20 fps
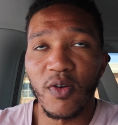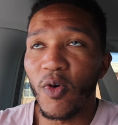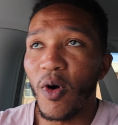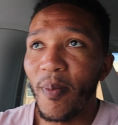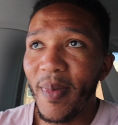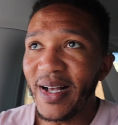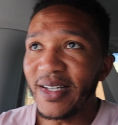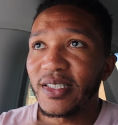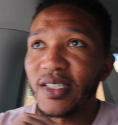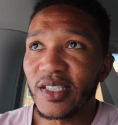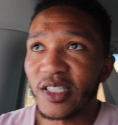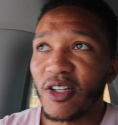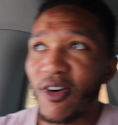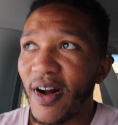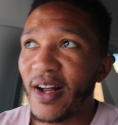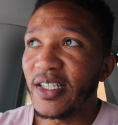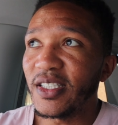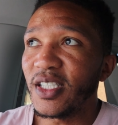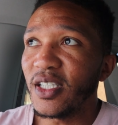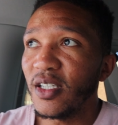What makes this
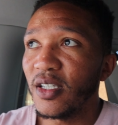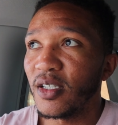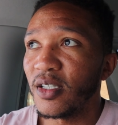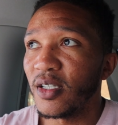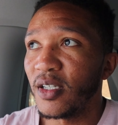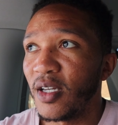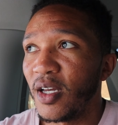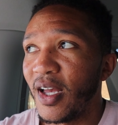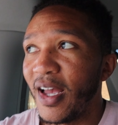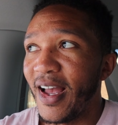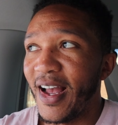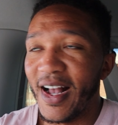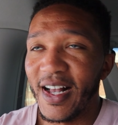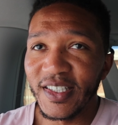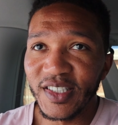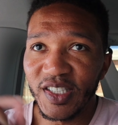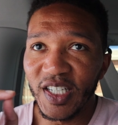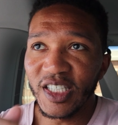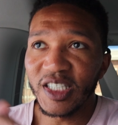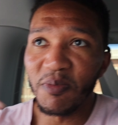crazy
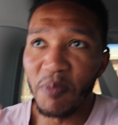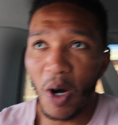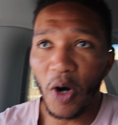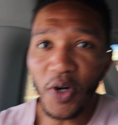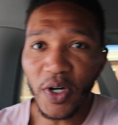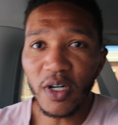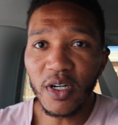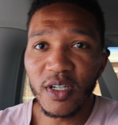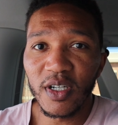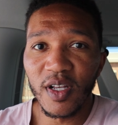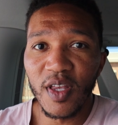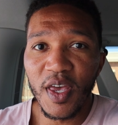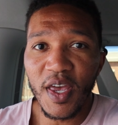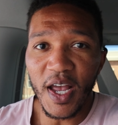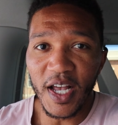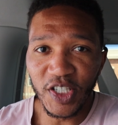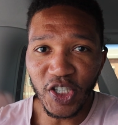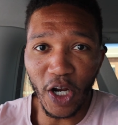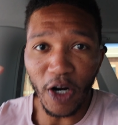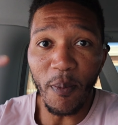is this motor
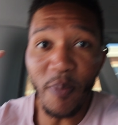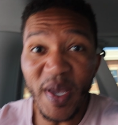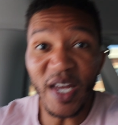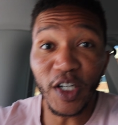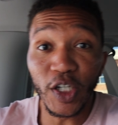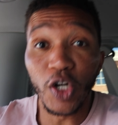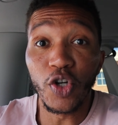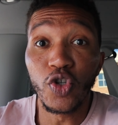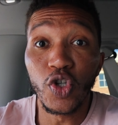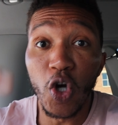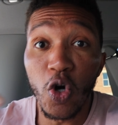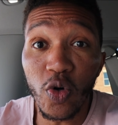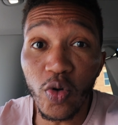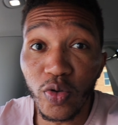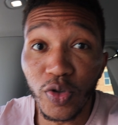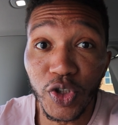is gonna be in the new